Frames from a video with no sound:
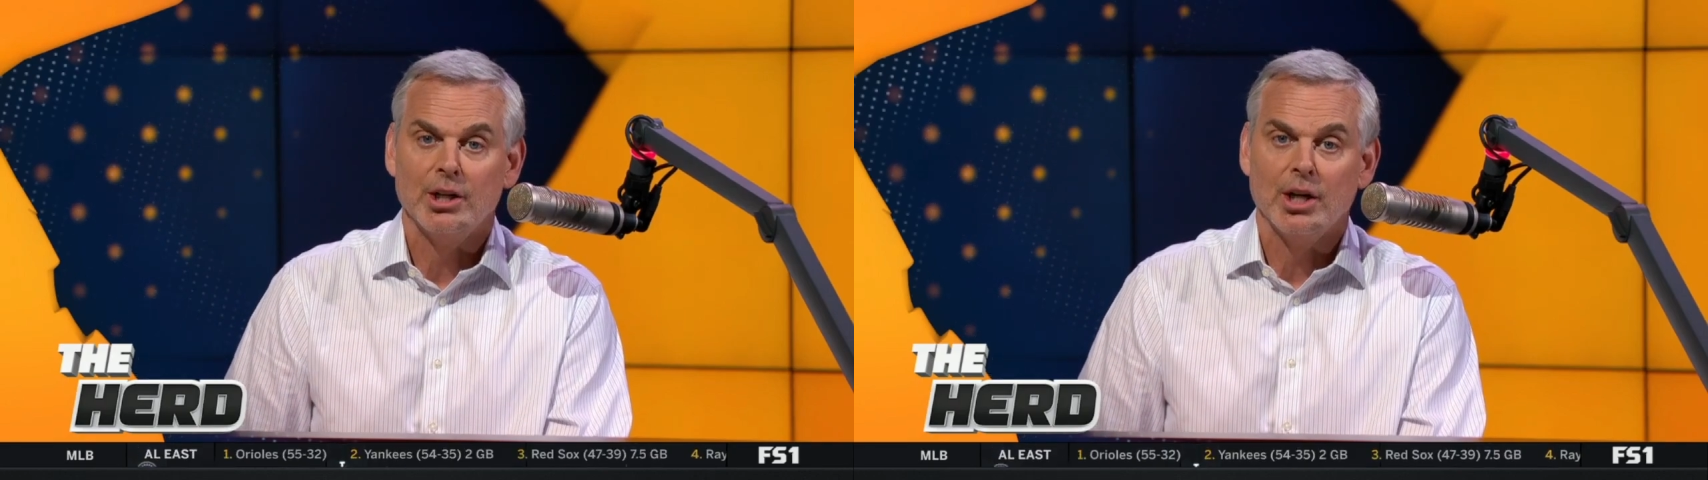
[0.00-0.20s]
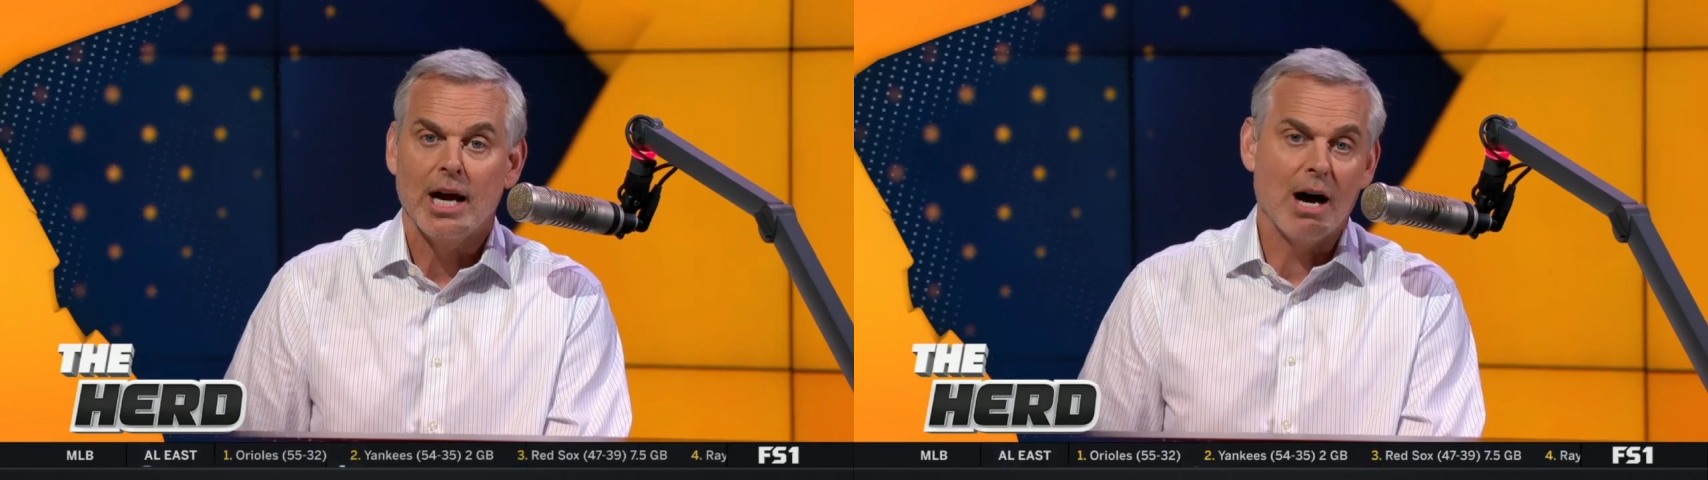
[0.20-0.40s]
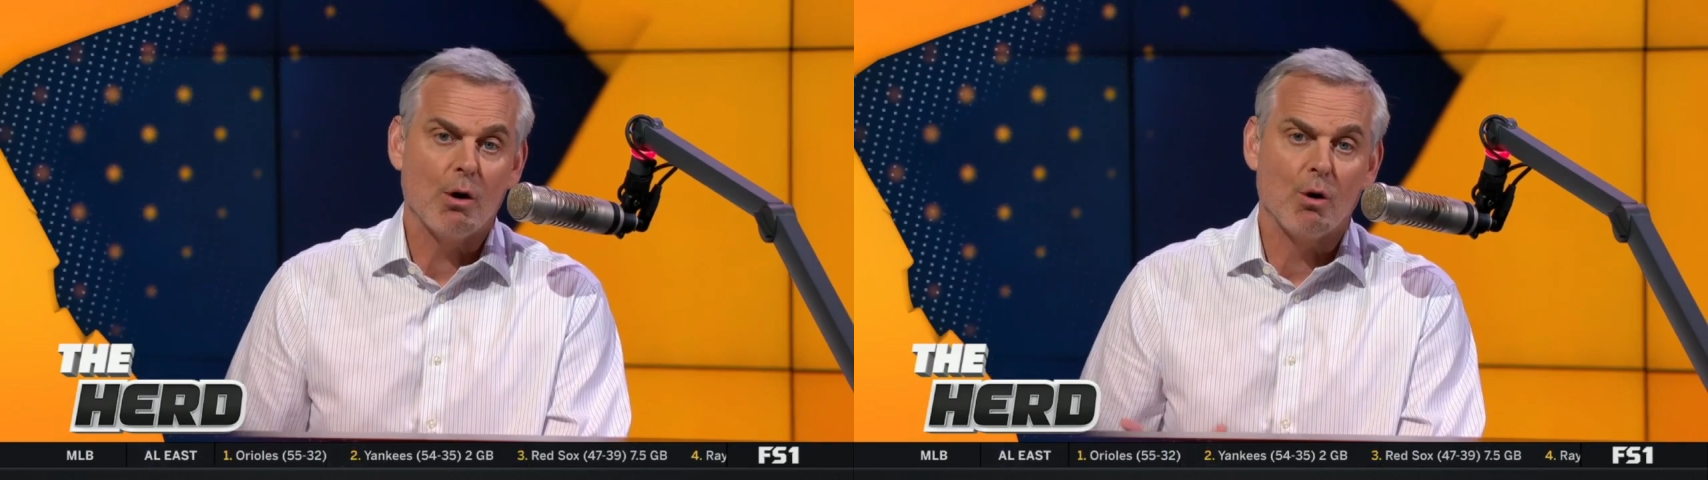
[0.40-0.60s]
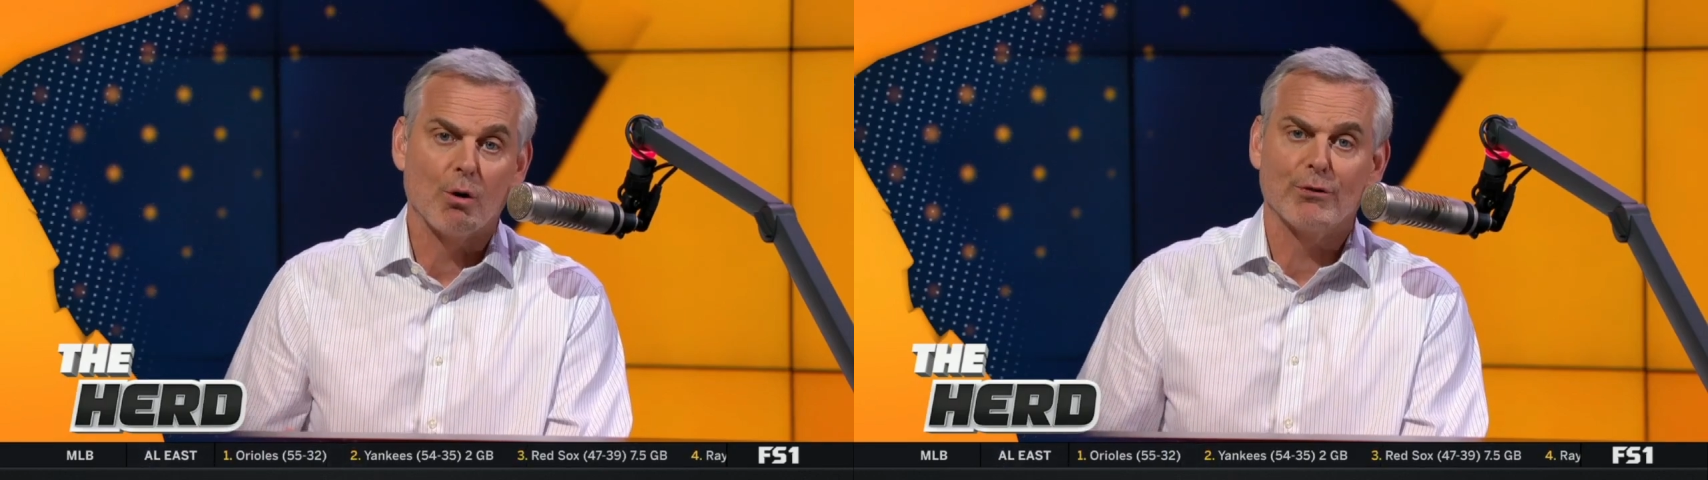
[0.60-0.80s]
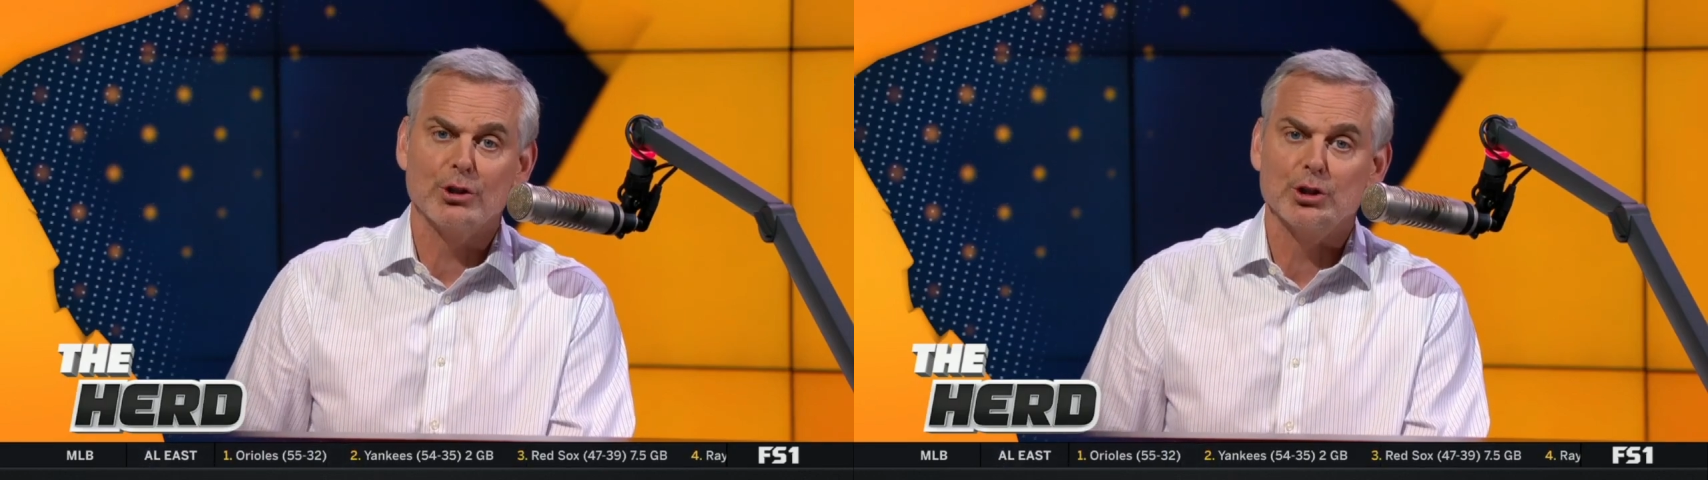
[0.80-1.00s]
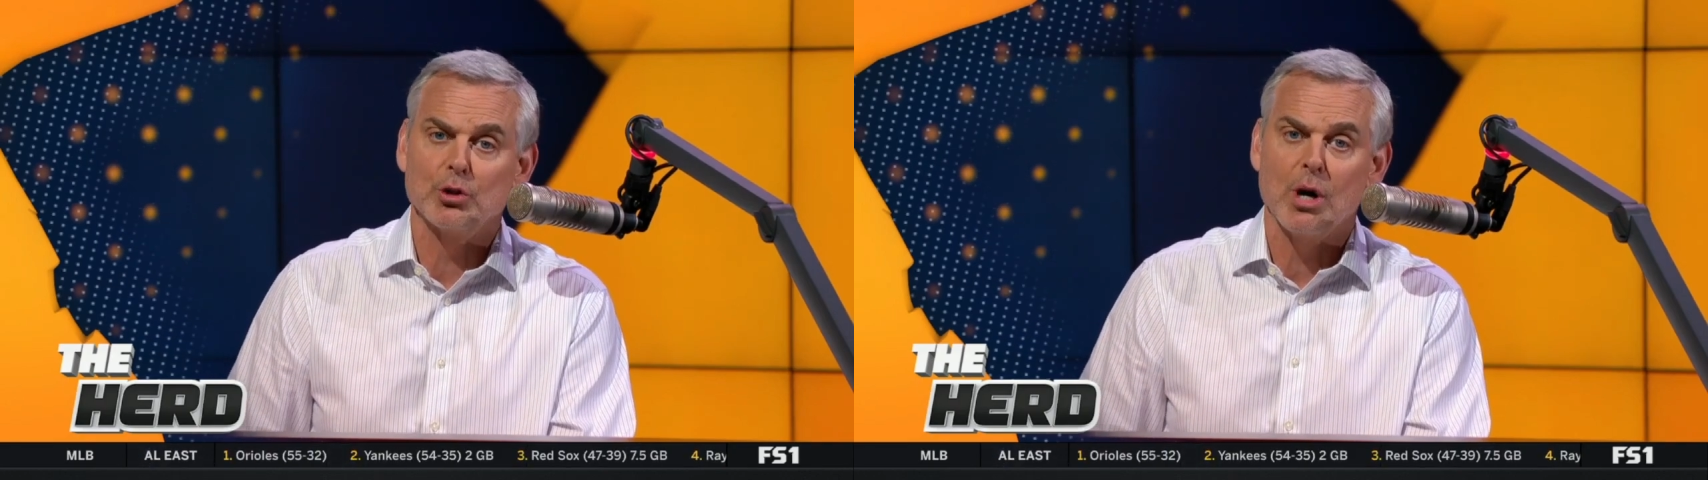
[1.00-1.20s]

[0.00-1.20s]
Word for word: Al Horford, Jrue